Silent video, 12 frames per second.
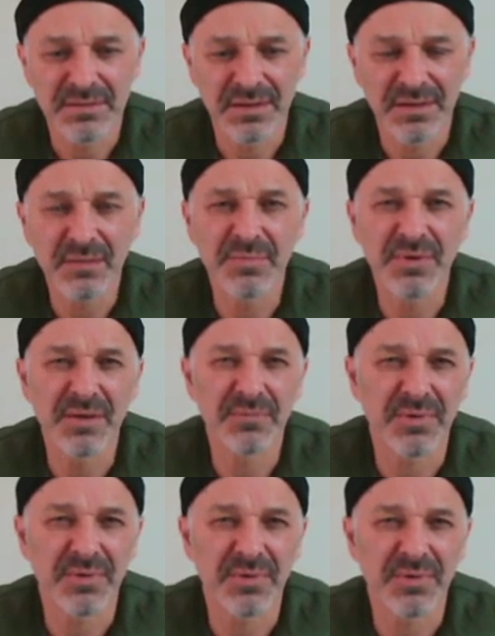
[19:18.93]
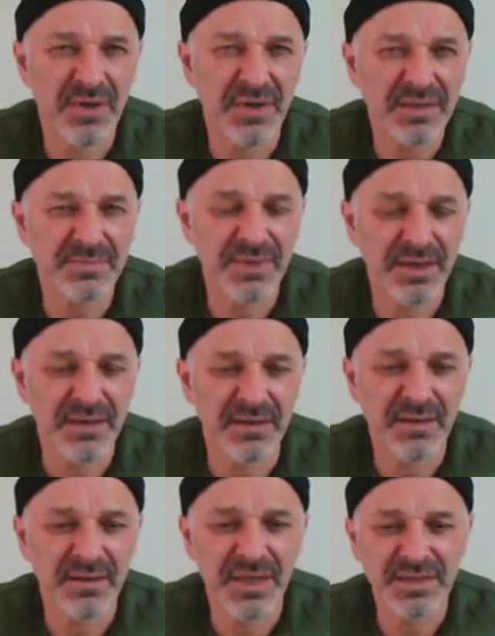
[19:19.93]
think Peak
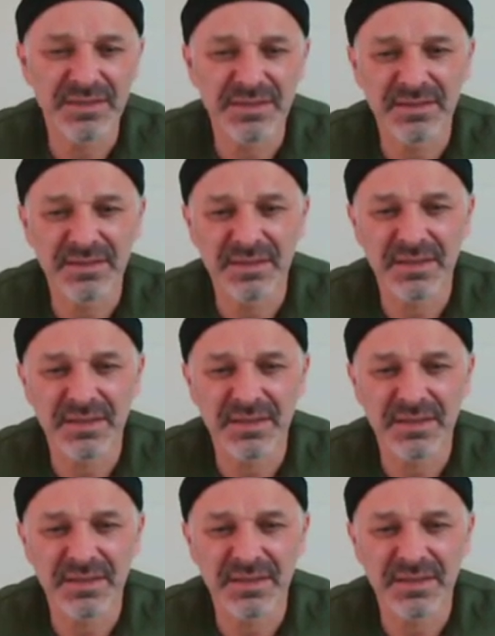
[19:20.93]
Prosperity mentioned it